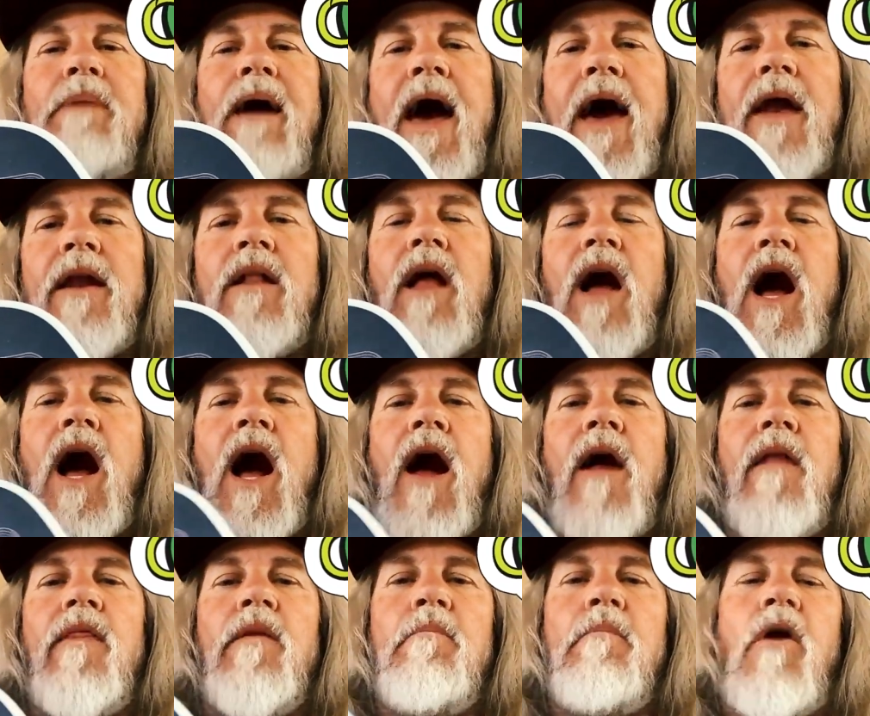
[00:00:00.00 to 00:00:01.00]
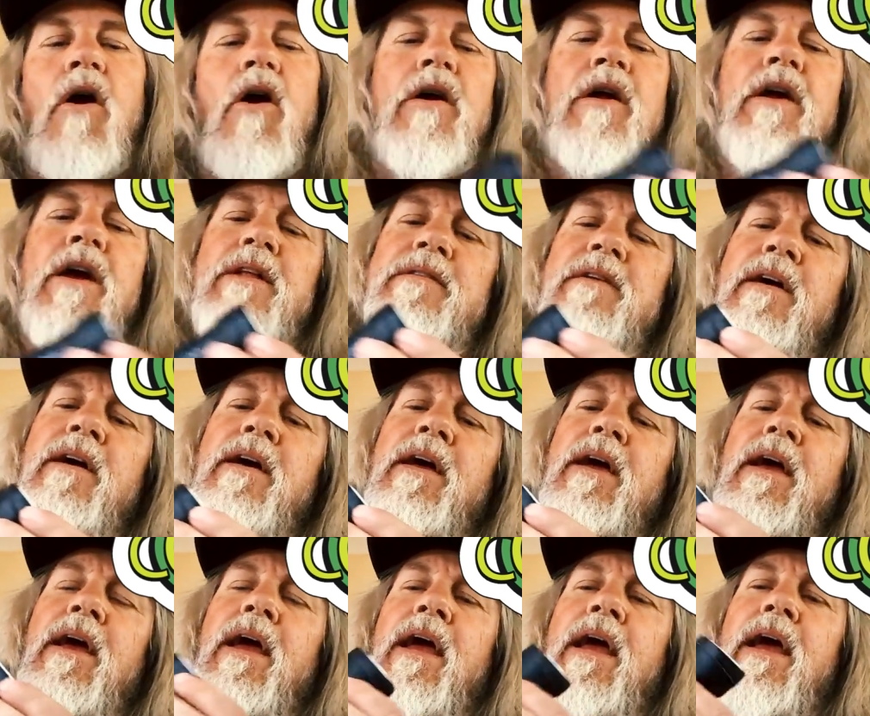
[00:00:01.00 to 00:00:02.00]
paddle on the market.
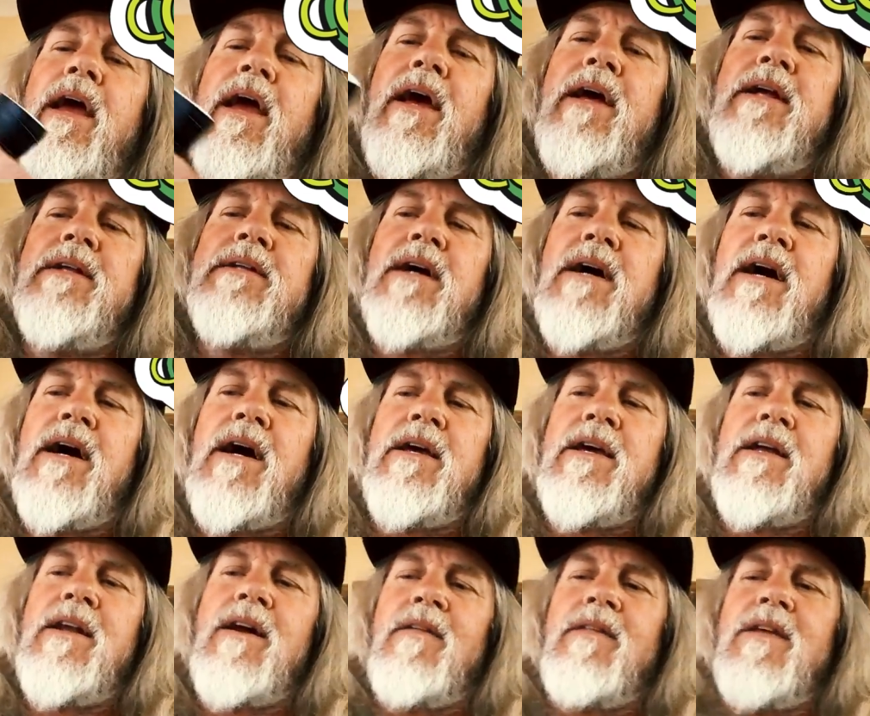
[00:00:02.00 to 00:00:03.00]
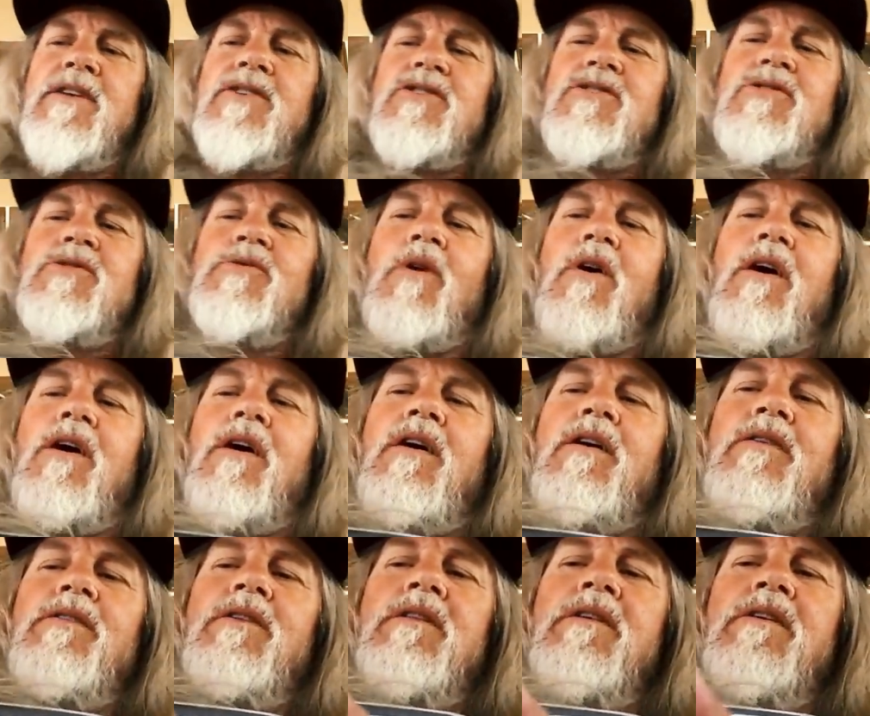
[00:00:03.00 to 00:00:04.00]
And, uh, you know, they just do
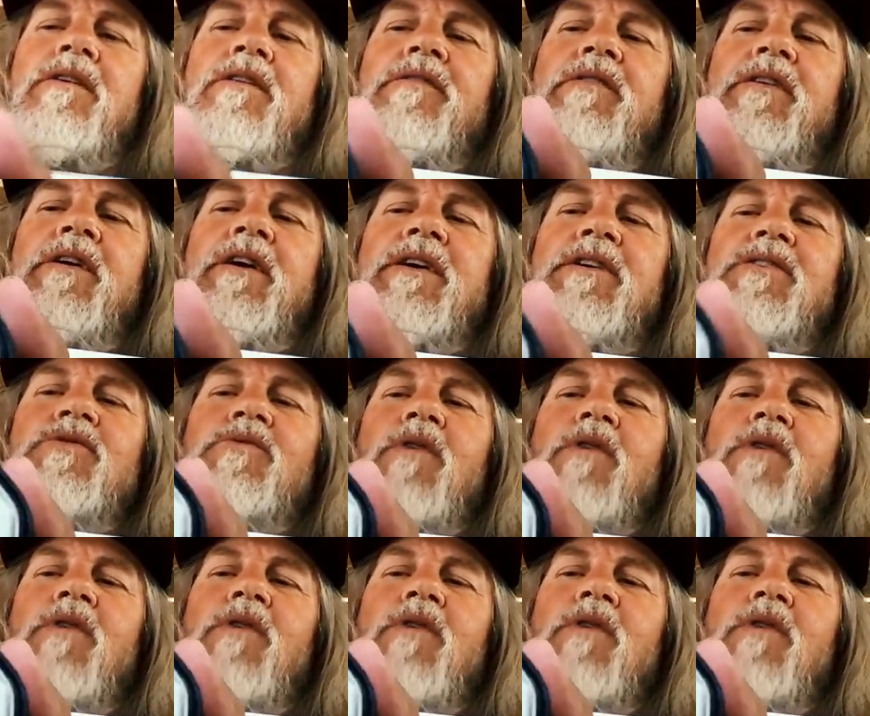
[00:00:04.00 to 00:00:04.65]
all the little things